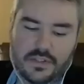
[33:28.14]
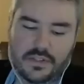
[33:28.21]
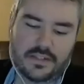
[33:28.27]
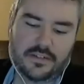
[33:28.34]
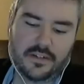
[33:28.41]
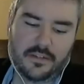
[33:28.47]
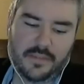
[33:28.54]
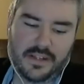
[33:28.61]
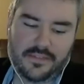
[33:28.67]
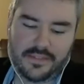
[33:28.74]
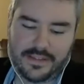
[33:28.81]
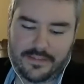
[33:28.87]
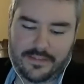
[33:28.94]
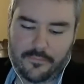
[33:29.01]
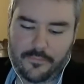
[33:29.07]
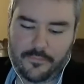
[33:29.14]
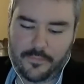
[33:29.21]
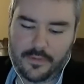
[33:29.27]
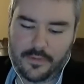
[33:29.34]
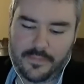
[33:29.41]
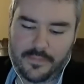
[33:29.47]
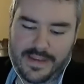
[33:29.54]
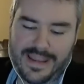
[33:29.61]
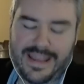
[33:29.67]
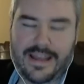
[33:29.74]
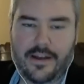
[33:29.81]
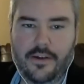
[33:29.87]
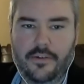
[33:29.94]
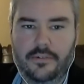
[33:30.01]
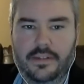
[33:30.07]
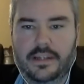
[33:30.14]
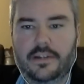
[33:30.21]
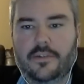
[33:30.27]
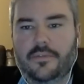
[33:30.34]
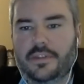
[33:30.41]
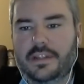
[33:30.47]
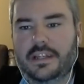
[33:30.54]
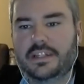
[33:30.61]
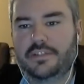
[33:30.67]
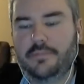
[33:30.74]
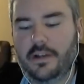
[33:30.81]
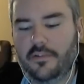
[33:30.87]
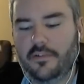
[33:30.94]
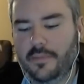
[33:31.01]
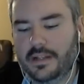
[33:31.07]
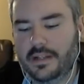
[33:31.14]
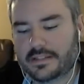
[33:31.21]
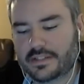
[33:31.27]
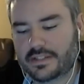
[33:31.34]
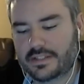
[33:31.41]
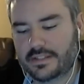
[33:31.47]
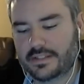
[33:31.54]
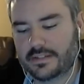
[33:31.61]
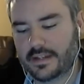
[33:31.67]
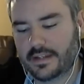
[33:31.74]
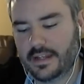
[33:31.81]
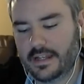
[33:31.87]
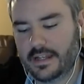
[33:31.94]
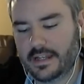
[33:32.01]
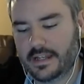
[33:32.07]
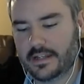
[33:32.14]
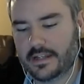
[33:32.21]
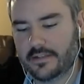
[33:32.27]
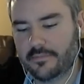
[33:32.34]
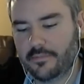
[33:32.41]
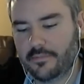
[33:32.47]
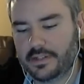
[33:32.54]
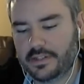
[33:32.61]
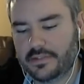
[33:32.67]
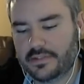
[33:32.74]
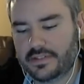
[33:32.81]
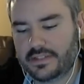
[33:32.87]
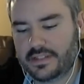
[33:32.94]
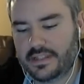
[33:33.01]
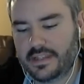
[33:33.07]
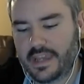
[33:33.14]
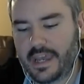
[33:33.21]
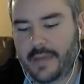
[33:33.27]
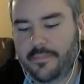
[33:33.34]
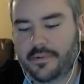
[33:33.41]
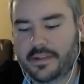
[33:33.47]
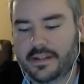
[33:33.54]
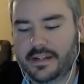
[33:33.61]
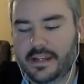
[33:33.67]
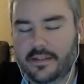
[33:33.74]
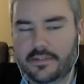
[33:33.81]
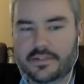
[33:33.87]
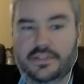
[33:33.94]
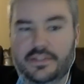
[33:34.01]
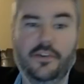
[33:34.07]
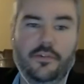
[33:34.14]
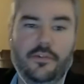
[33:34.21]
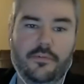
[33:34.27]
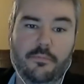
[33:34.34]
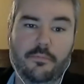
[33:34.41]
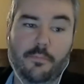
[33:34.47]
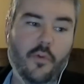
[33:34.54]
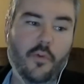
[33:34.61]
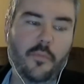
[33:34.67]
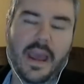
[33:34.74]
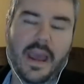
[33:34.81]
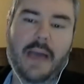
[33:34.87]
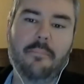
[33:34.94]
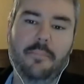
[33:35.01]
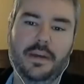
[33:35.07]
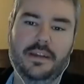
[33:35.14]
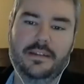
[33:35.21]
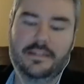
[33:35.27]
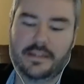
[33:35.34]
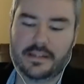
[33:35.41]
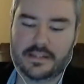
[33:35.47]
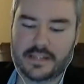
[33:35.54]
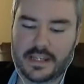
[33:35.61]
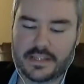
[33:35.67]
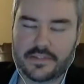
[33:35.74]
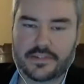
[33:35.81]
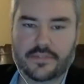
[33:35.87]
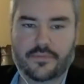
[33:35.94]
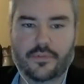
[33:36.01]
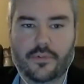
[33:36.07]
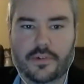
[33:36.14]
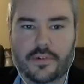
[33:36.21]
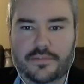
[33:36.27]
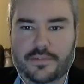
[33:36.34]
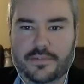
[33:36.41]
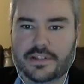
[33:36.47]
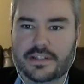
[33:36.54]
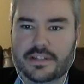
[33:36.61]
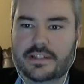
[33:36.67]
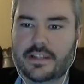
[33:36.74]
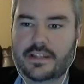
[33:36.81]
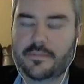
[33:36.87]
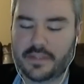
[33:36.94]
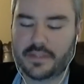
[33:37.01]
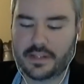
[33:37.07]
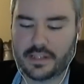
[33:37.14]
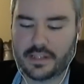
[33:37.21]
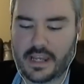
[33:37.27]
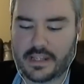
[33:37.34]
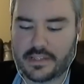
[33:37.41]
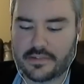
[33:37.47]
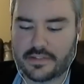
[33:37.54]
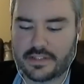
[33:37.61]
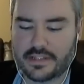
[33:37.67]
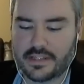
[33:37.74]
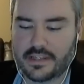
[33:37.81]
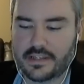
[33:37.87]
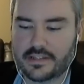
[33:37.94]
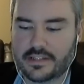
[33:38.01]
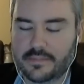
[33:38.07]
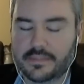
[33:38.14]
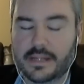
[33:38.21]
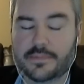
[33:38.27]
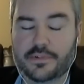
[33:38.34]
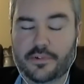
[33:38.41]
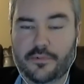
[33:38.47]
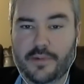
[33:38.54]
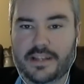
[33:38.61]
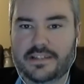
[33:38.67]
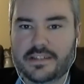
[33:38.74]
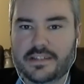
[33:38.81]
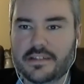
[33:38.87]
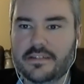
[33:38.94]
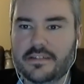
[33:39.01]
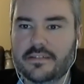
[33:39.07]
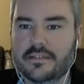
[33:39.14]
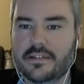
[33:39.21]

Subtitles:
let's talk about from now, like over the next 12 months, what you see happening. Now, there's no roadmap in Tezos, of course, which is something that you see sometimes requested,